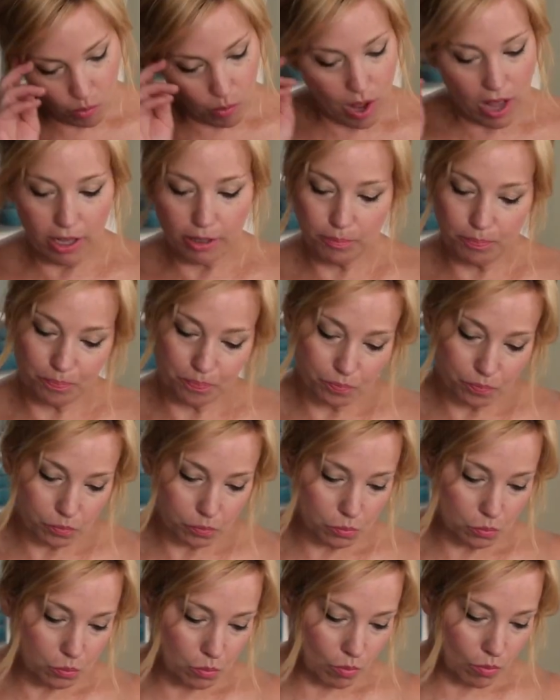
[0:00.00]
Well,
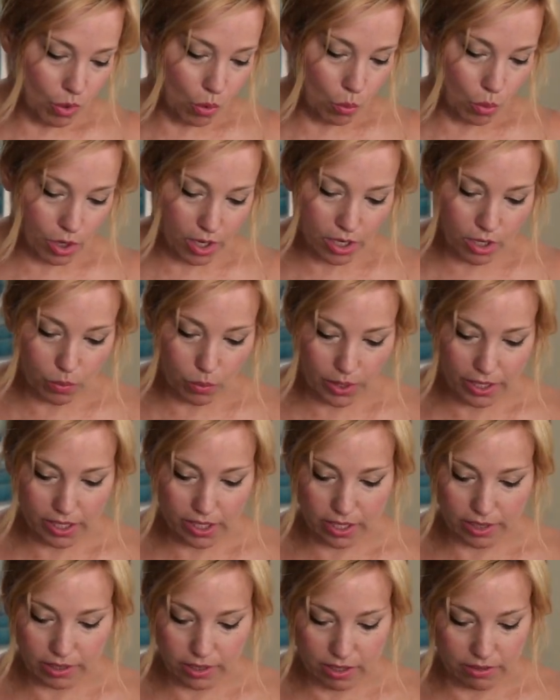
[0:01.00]
we're gonna
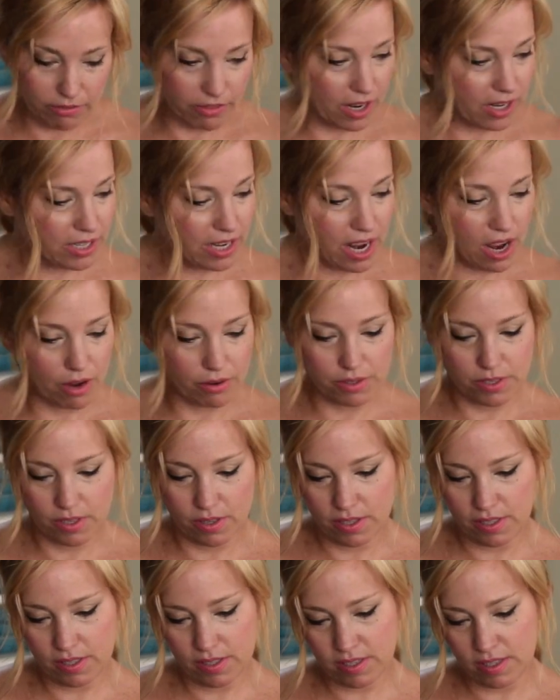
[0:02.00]
wing it and find out.
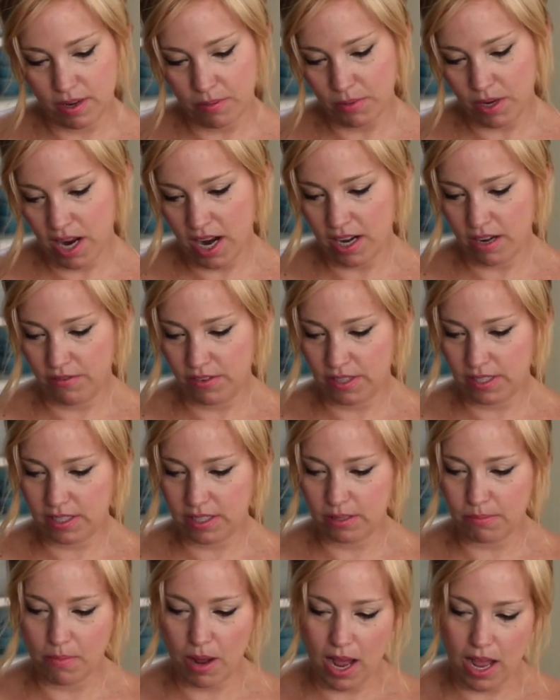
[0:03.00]
So this is some kind of a
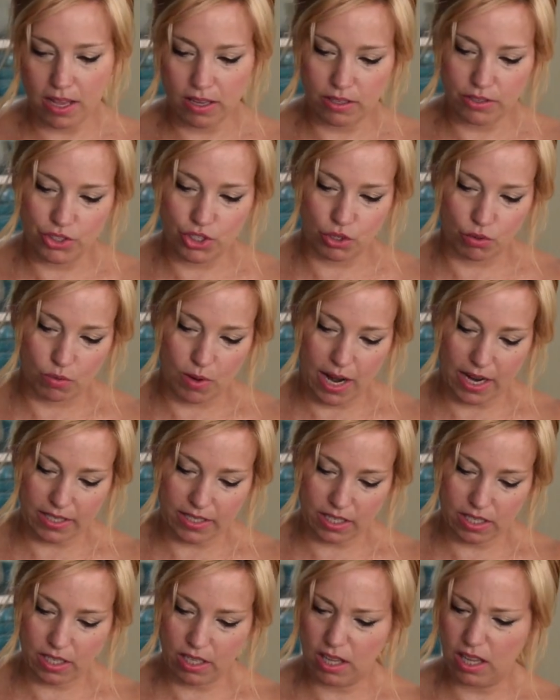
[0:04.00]
Smile
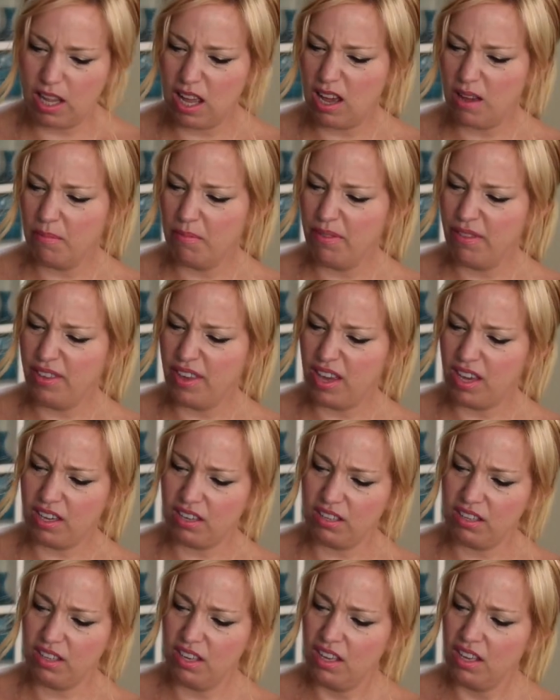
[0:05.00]
Direct Club
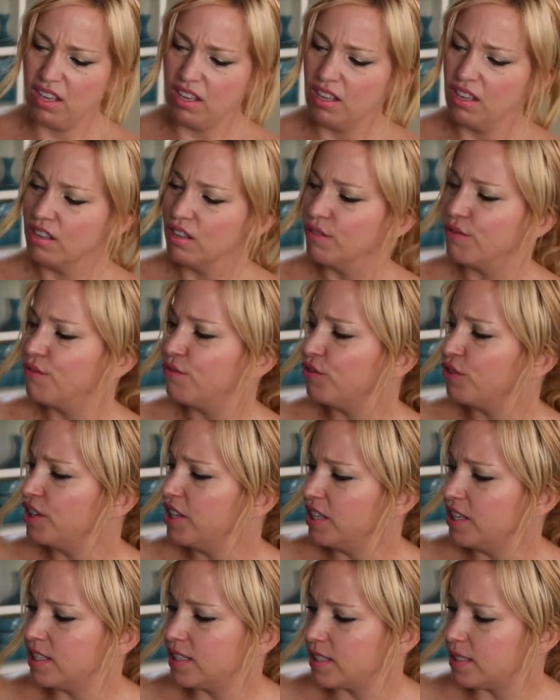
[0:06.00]
thing.
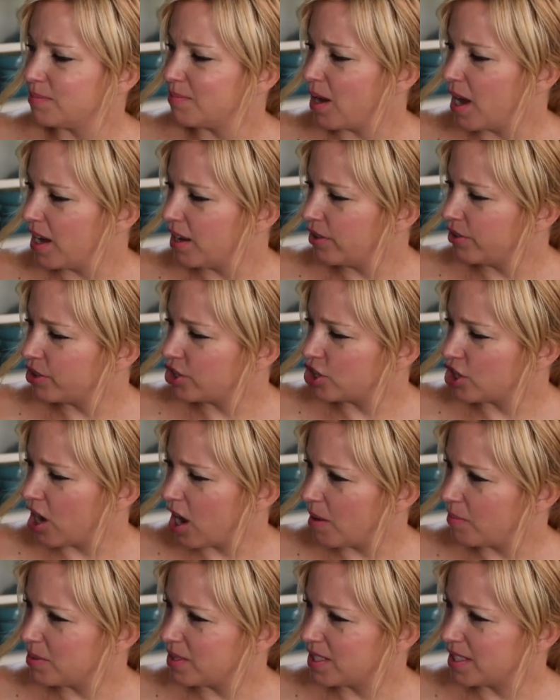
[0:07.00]
Free Smile
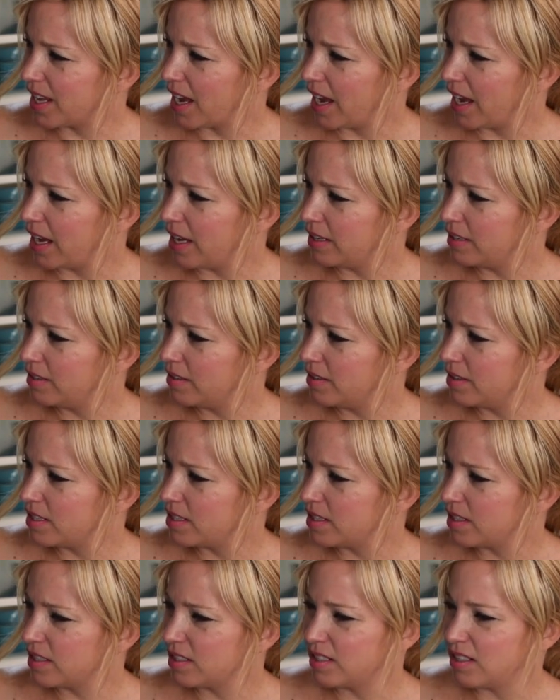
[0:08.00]
Shop scan.
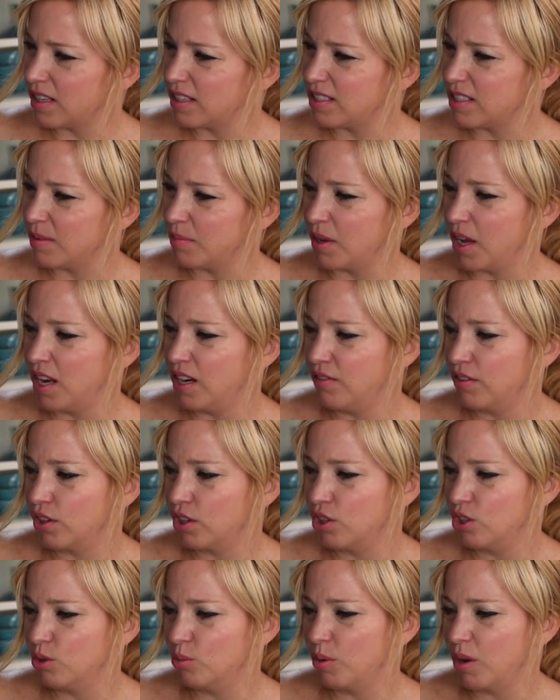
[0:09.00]
This looks like some kind of a
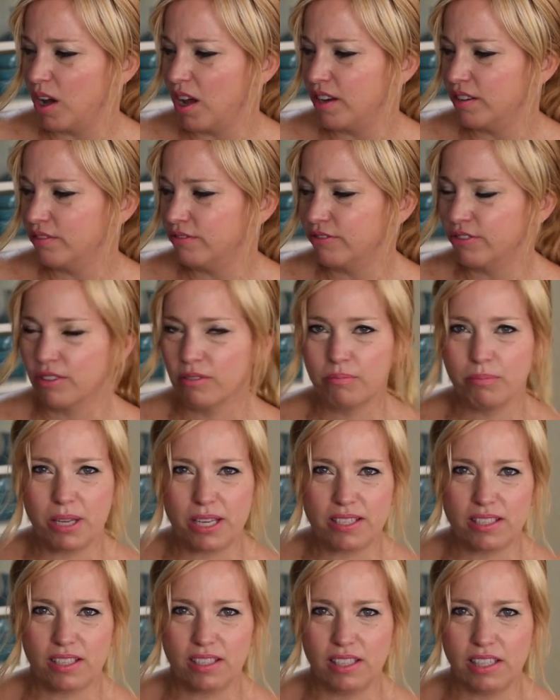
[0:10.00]
coupon for
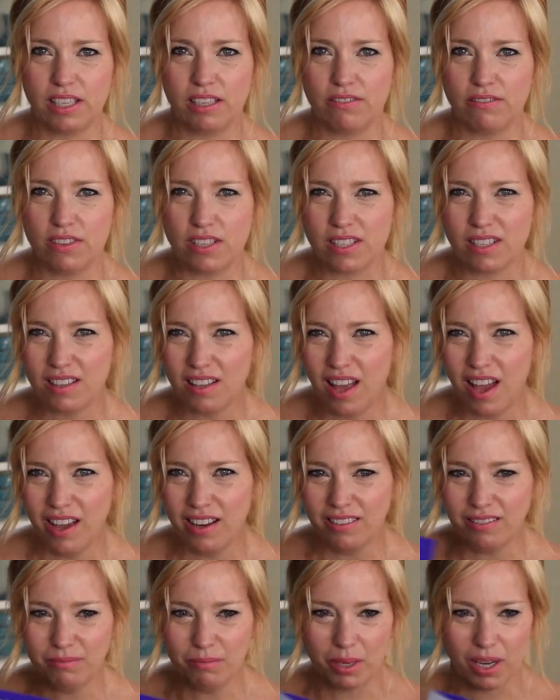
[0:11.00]
basically
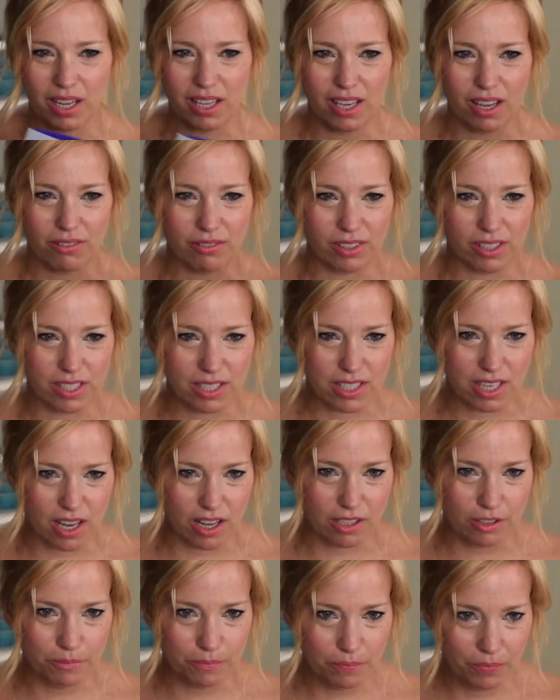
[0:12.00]
Invisalign, but I can't really
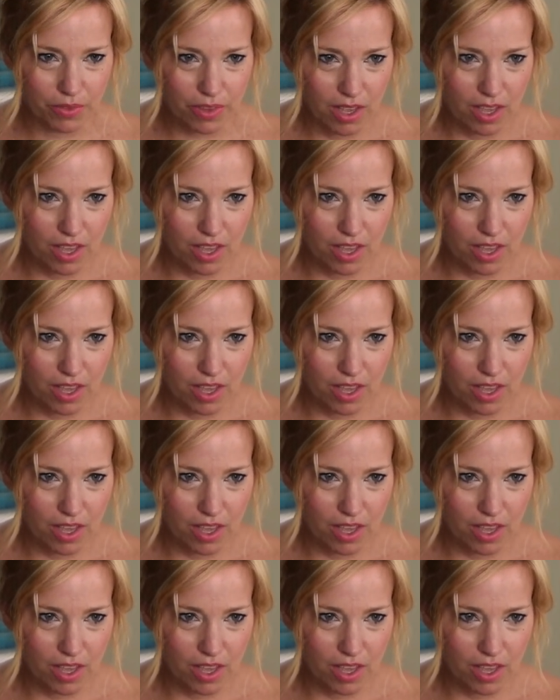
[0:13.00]
tell.